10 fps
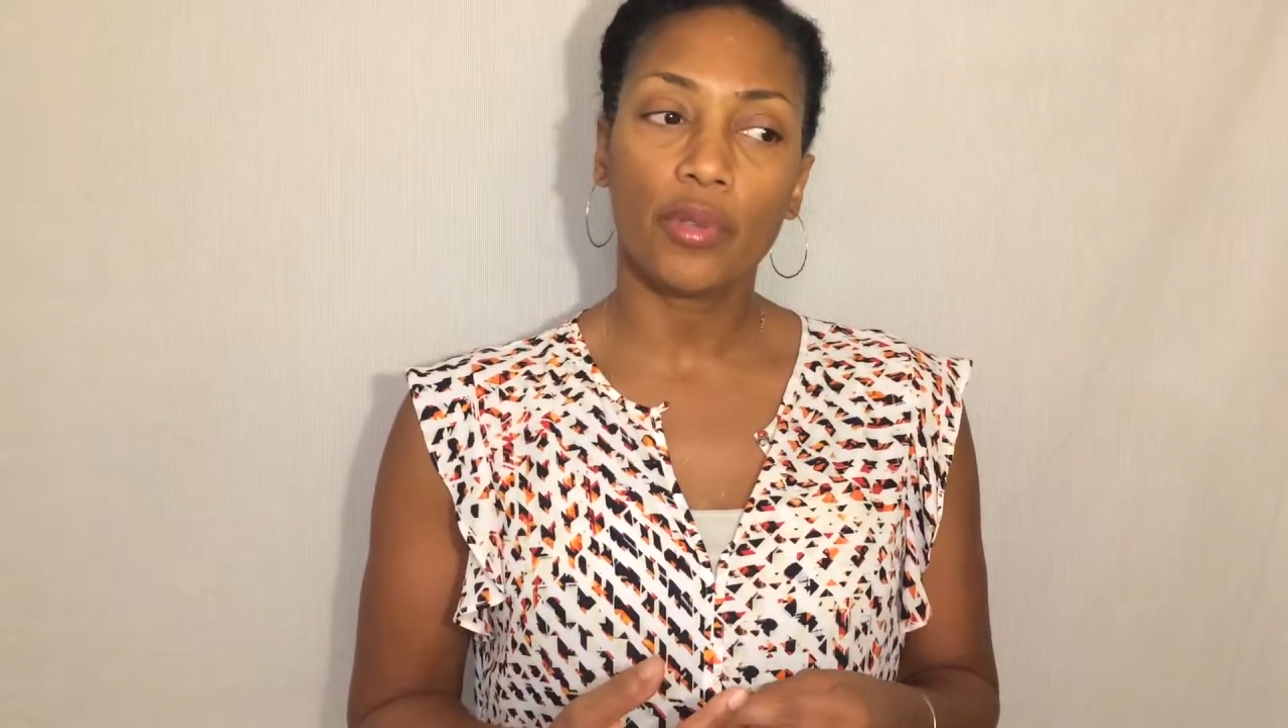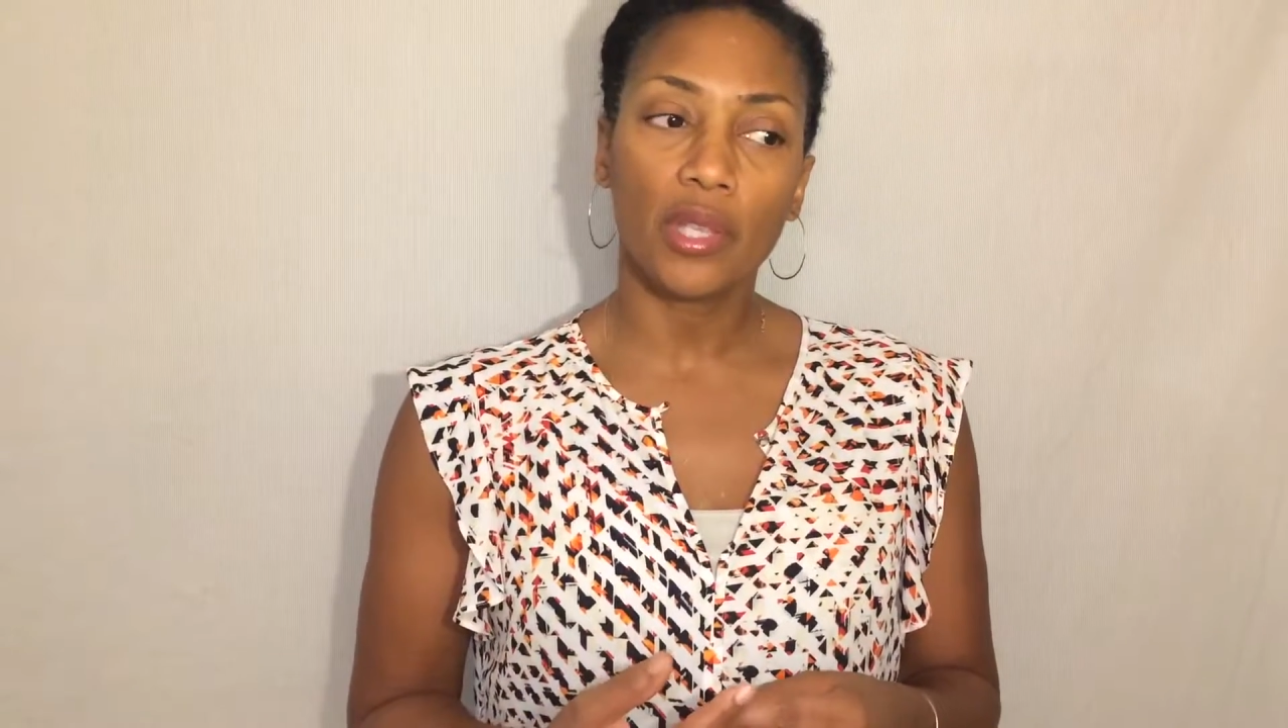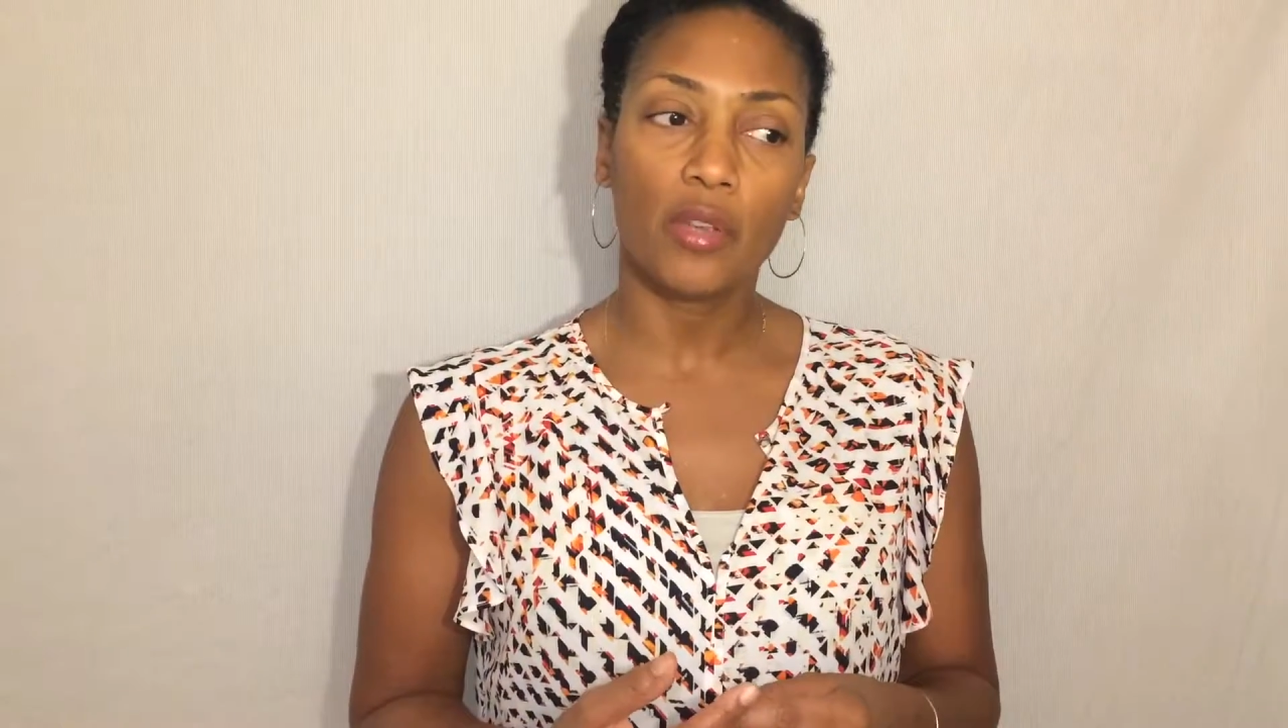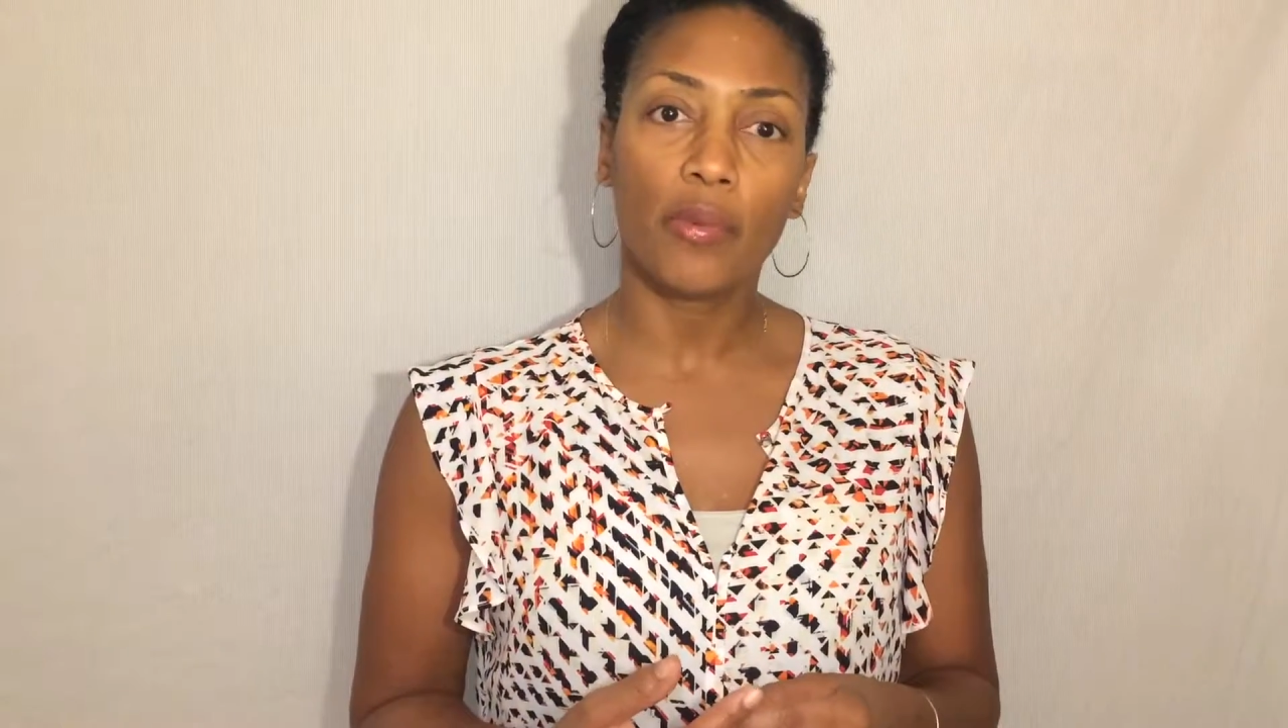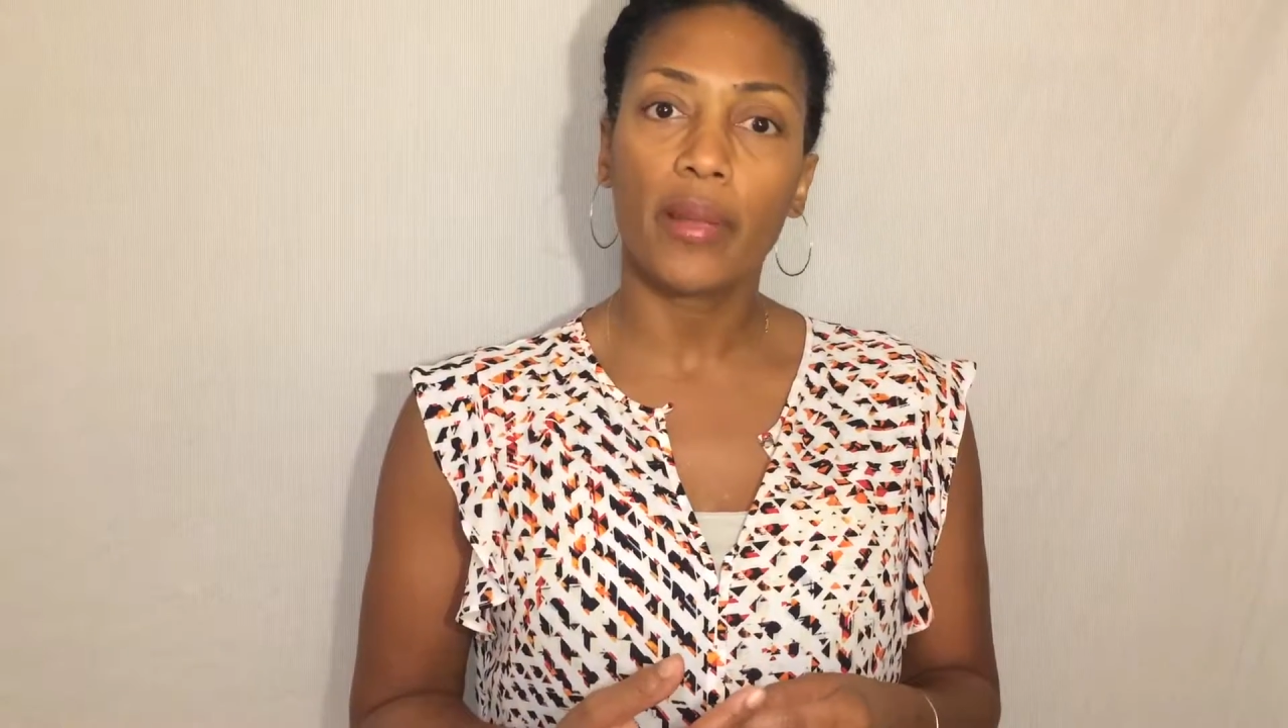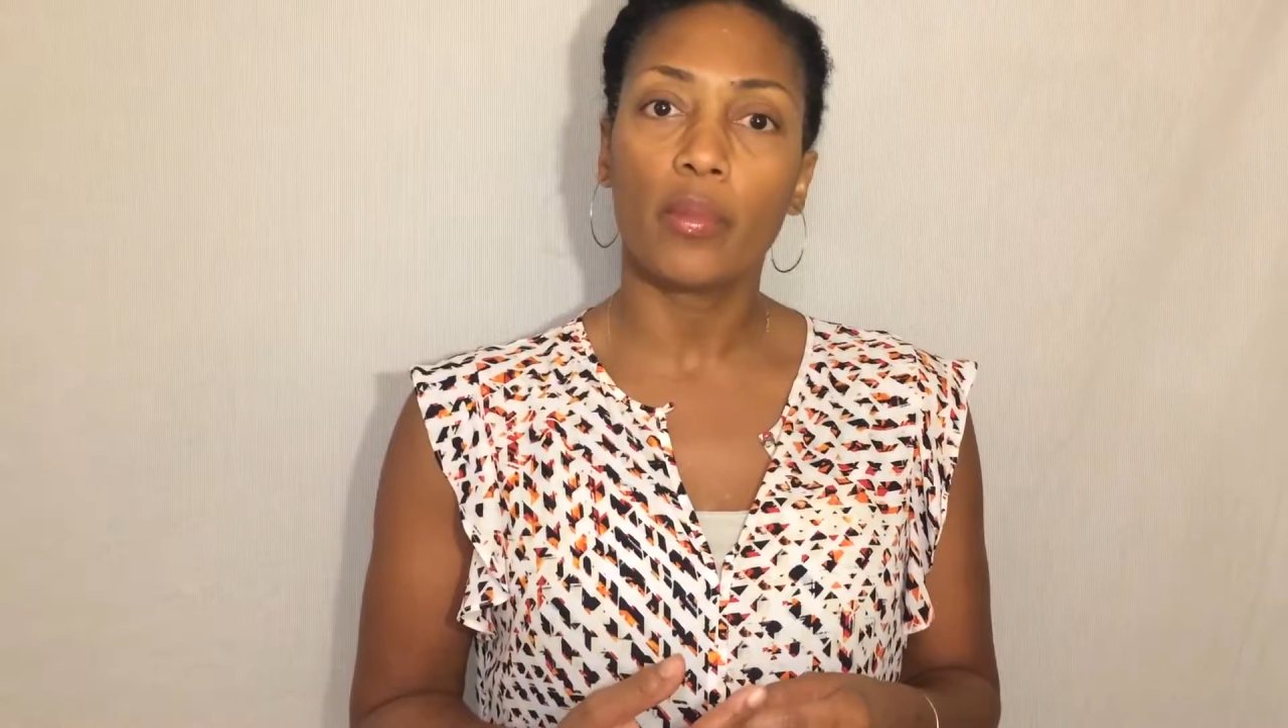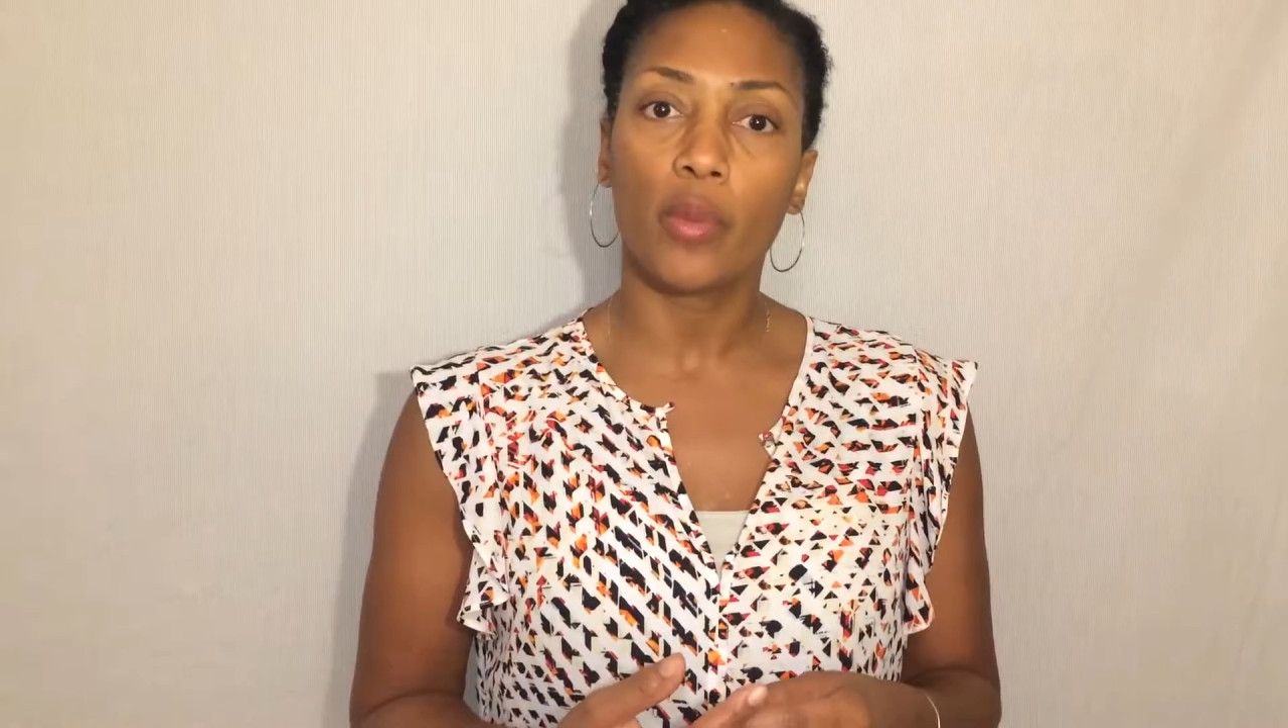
really great